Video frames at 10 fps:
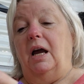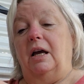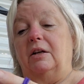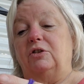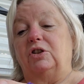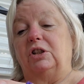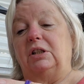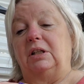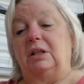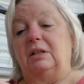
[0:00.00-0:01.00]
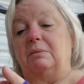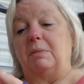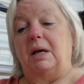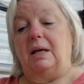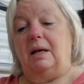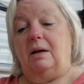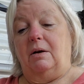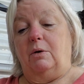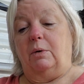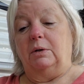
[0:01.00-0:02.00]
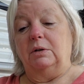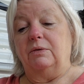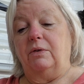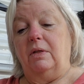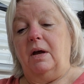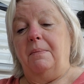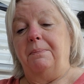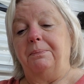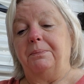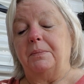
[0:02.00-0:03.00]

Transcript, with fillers: and she is making quilts for them.